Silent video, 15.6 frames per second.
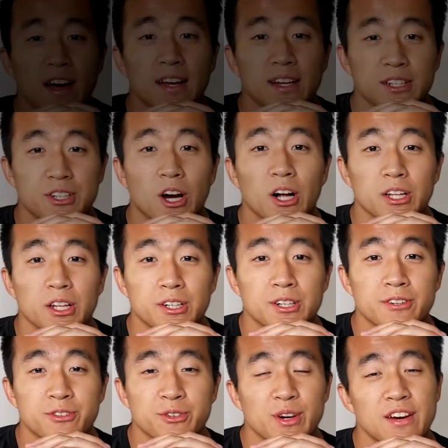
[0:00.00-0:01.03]
had a
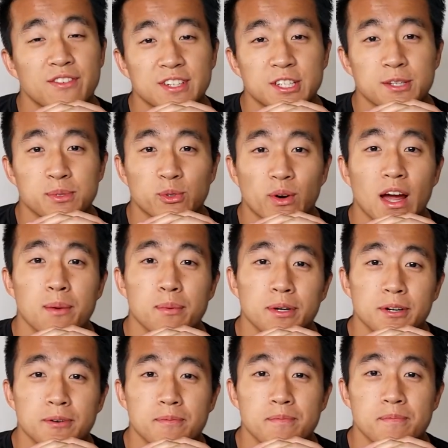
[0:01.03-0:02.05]
dollar for every
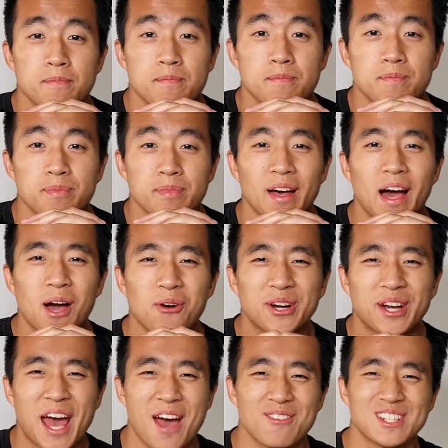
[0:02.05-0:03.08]
subscriber, I would
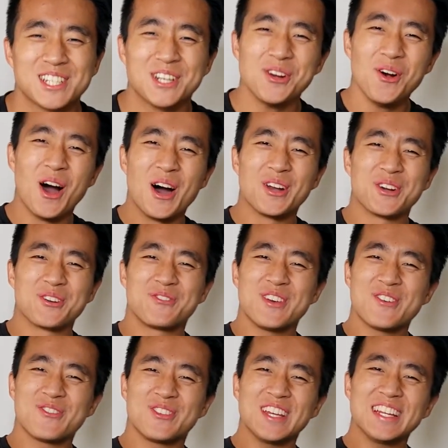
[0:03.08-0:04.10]
have
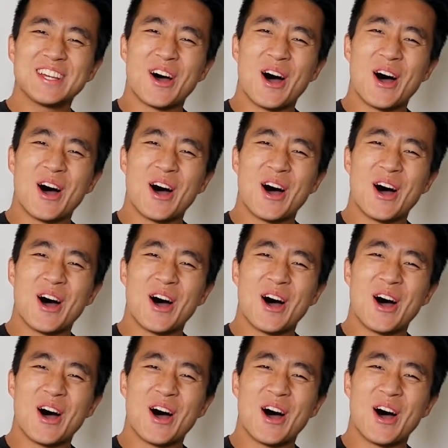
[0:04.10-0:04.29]
$250.